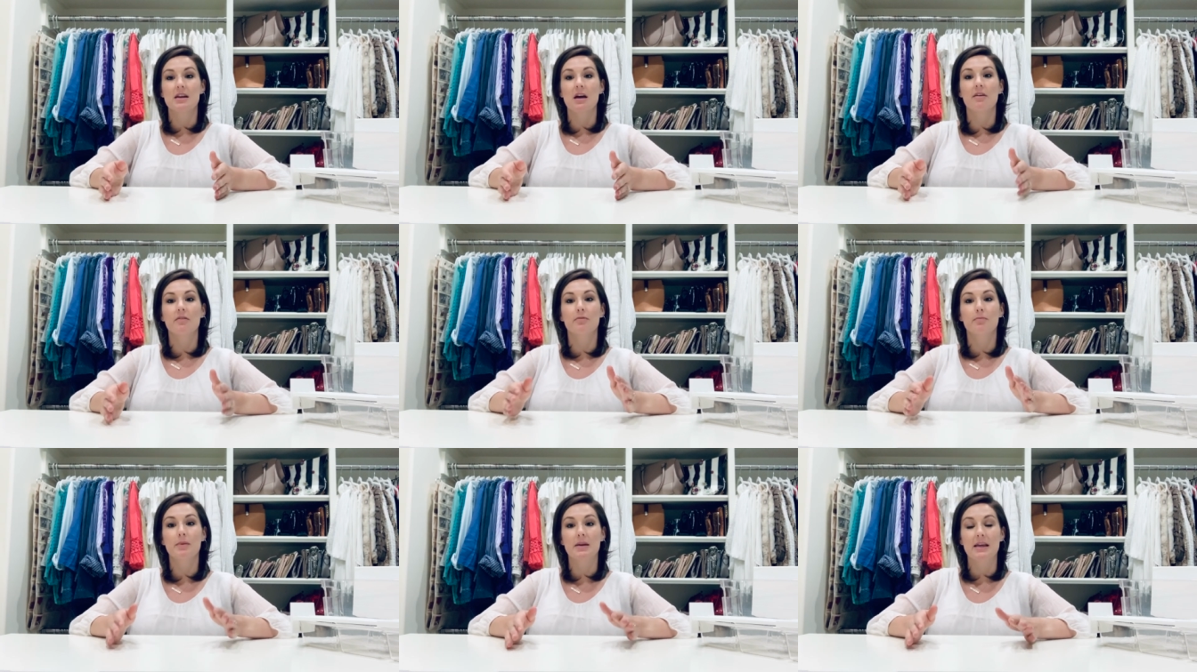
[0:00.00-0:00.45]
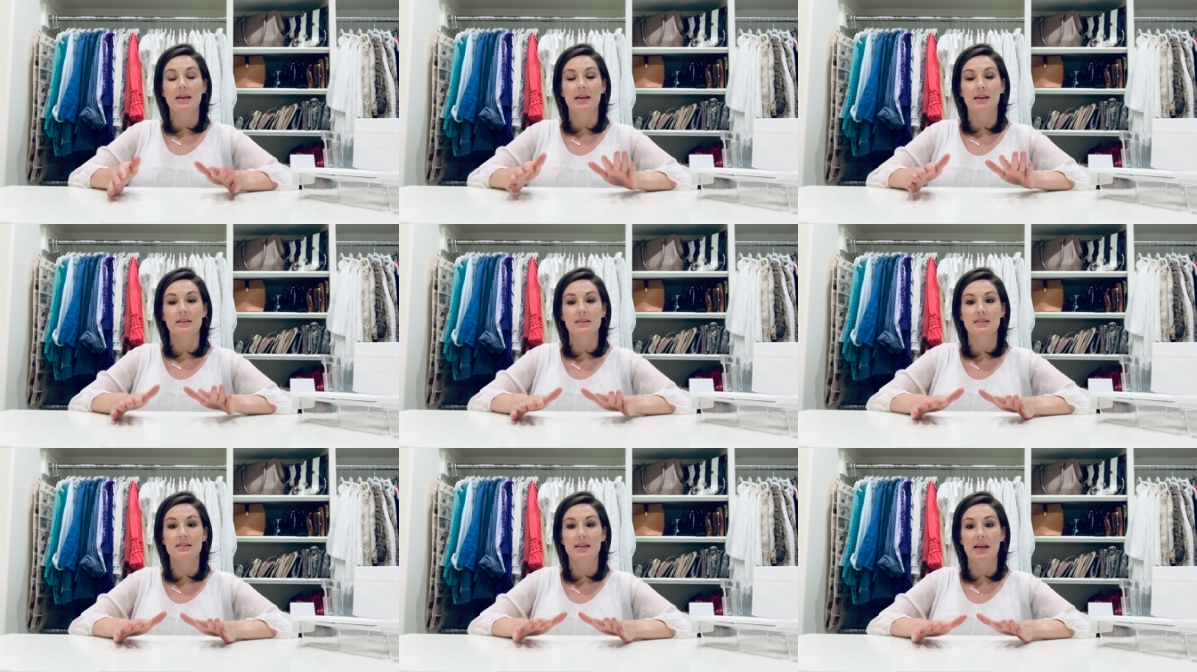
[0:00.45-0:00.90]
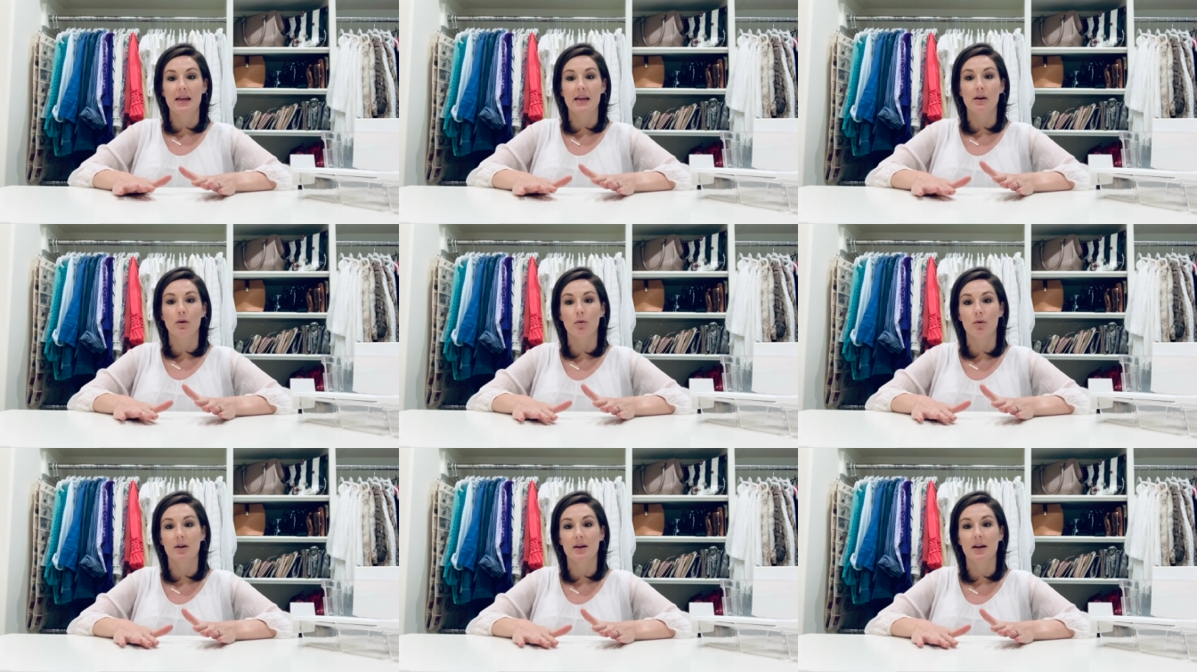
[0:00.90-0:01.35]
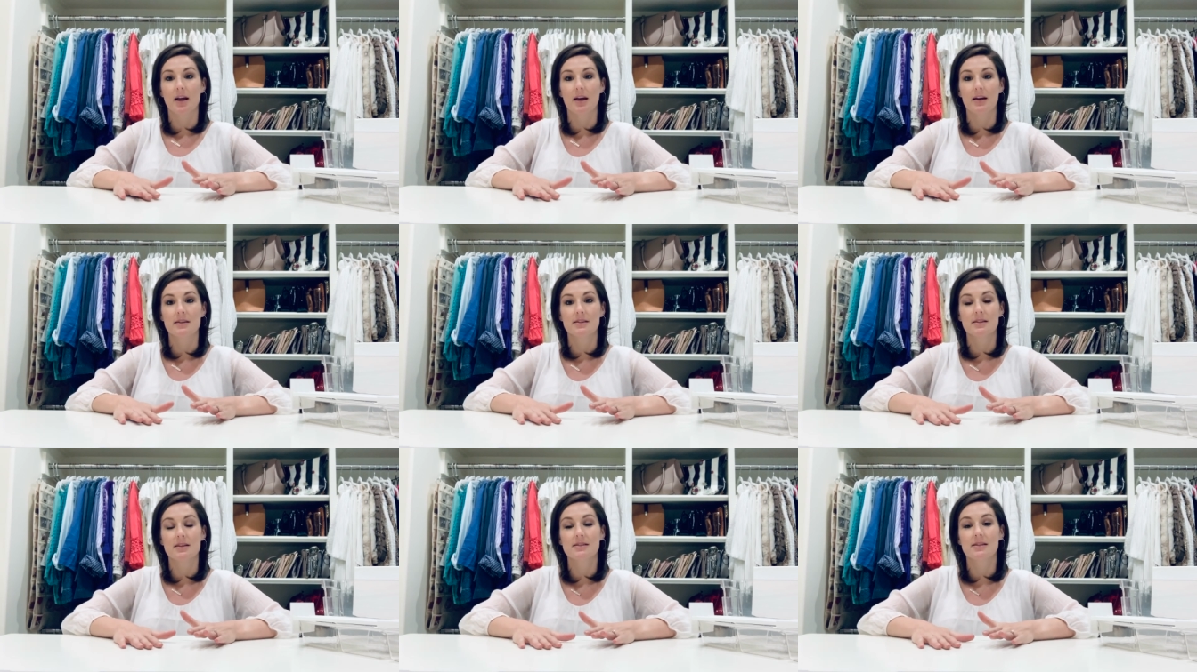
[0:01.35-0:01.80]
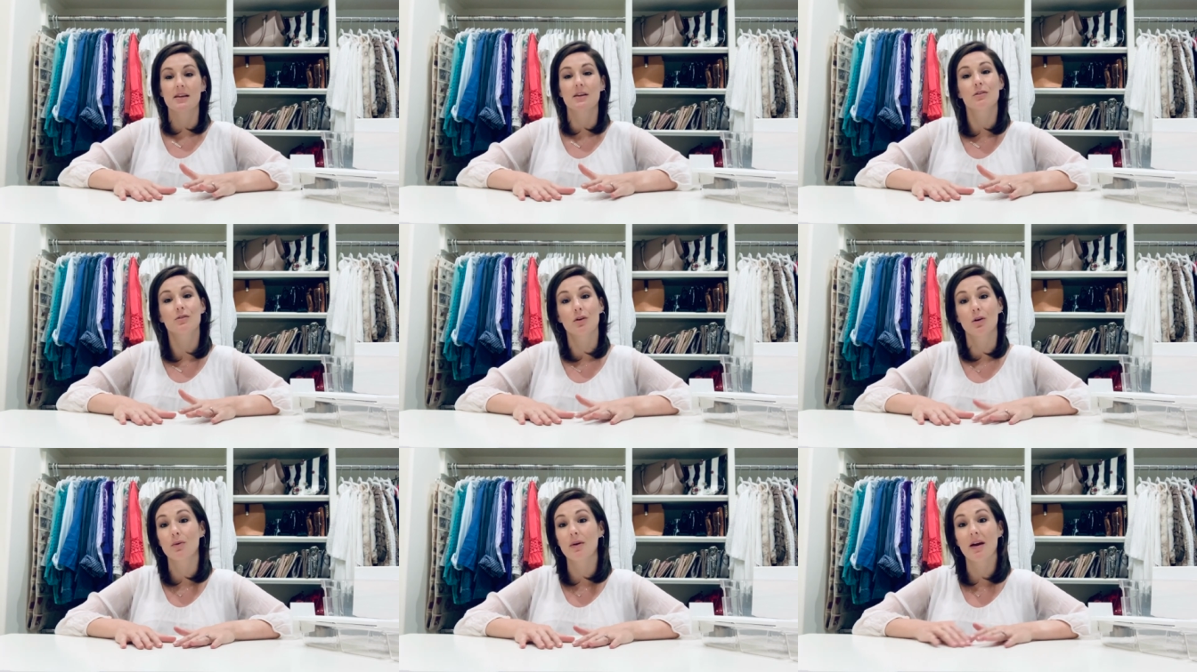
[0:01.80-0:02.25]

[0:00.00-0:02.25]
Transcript: of being and staying organized is that you don't